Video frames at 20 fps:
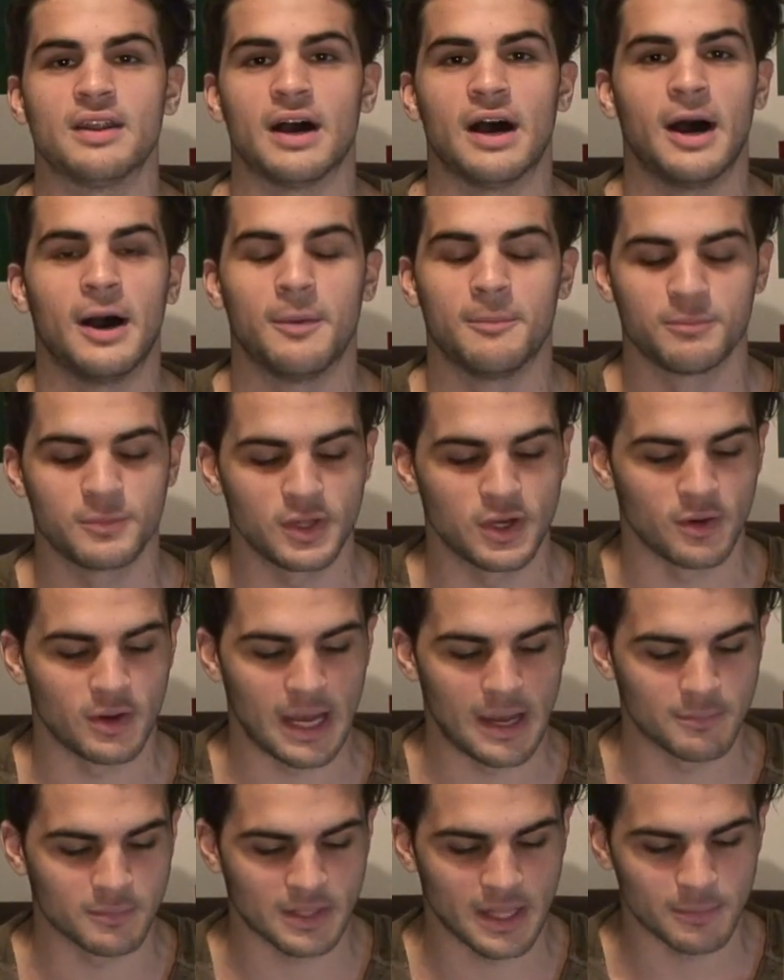um, you know,
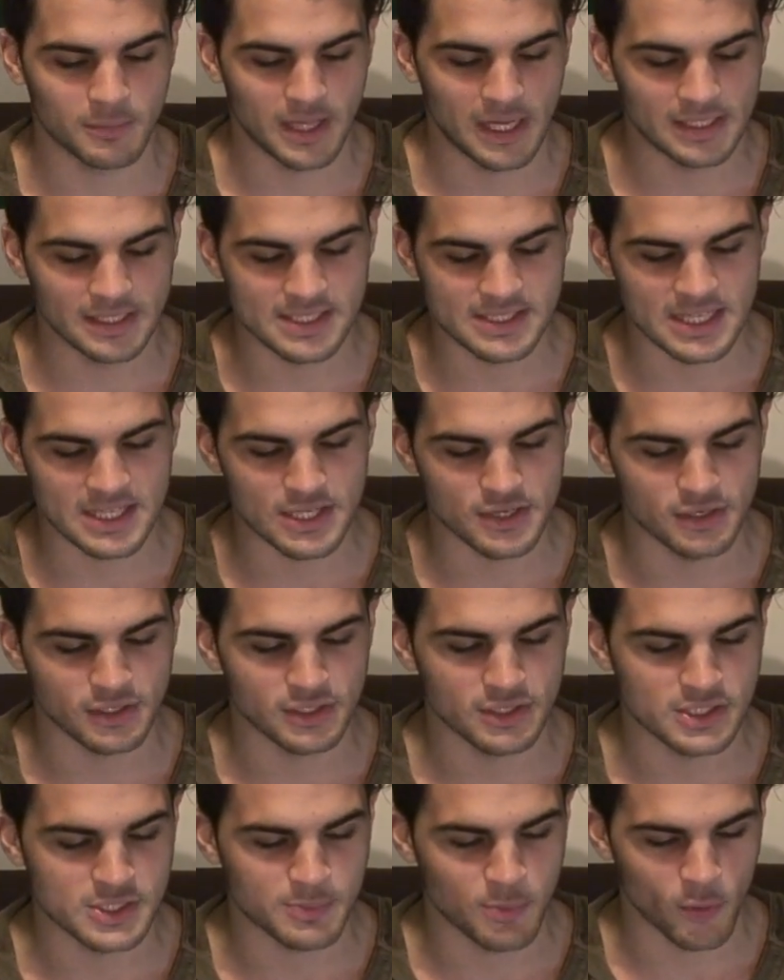I'm, I'm glad to see that you're a
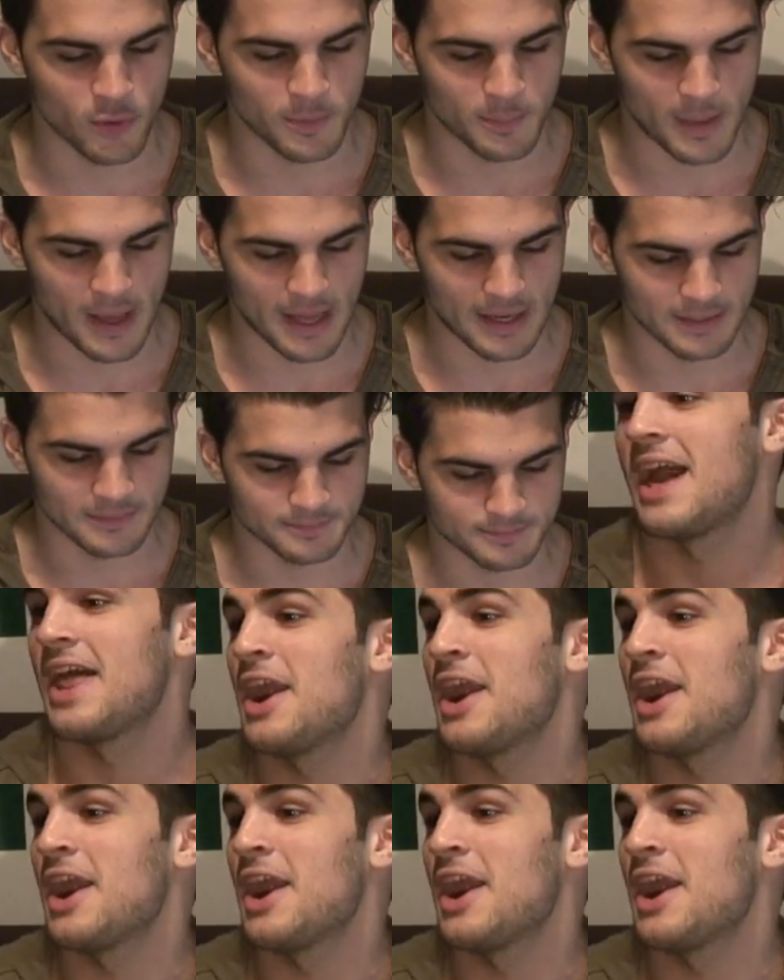good sport about it.